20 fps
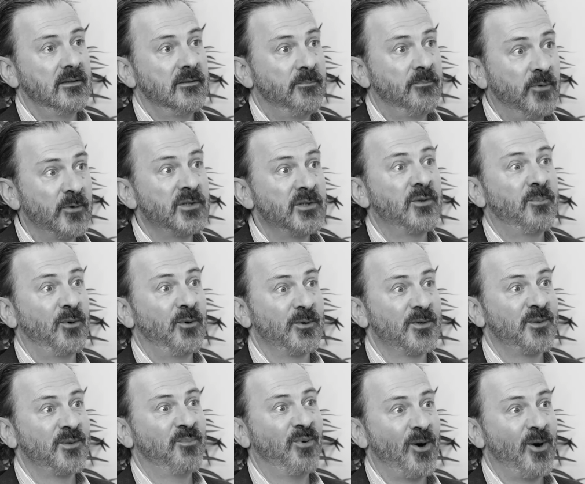the
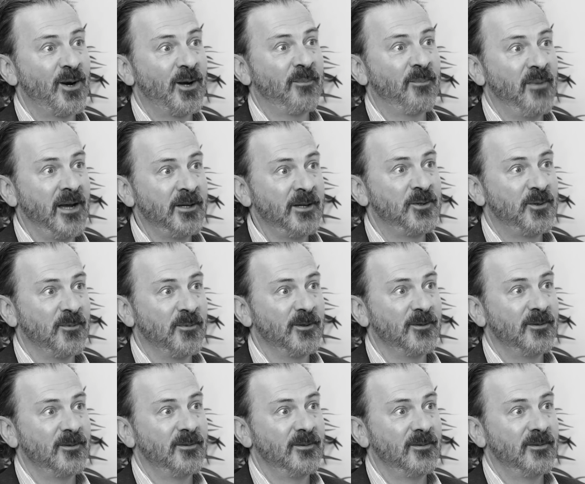principles of product
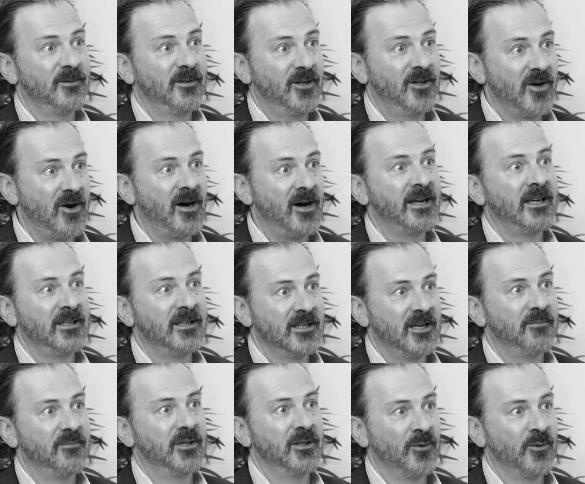management guiding
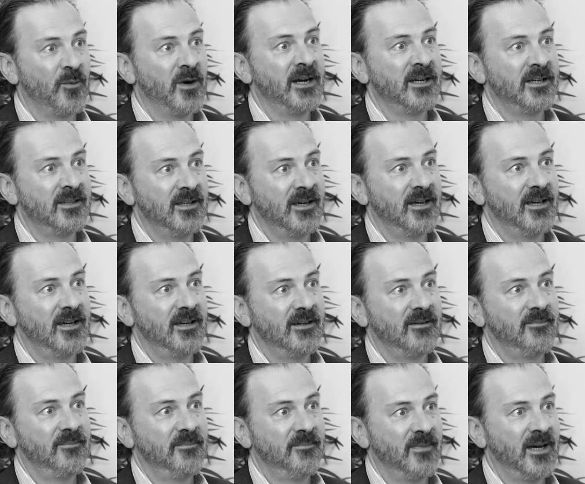them in the way
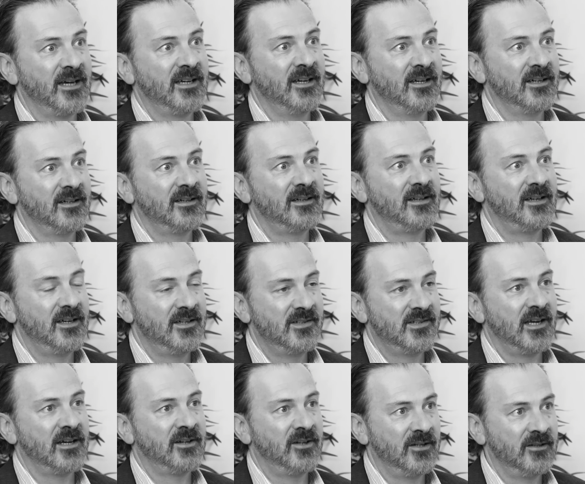they're making
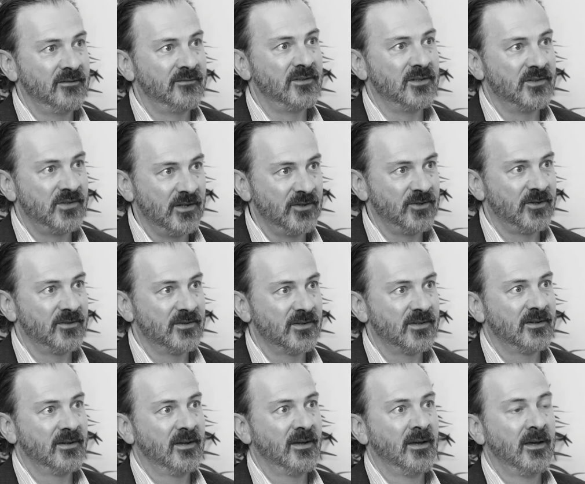executive
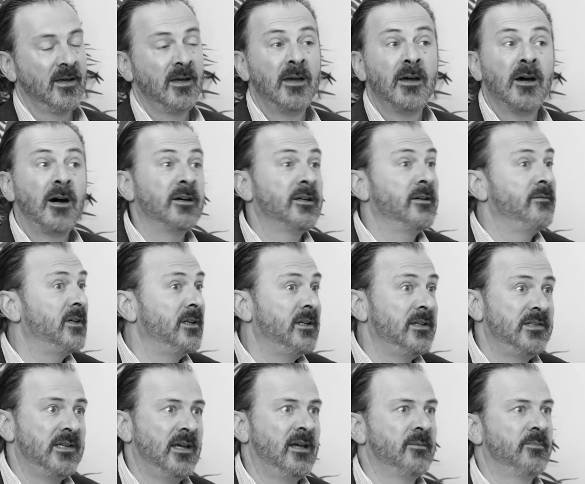decisions. I'll give you
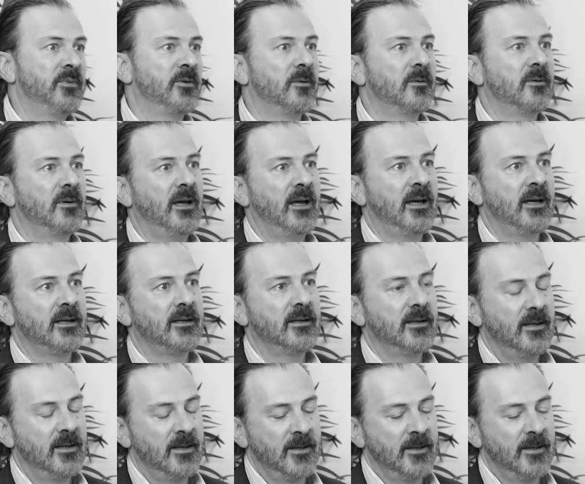an example. At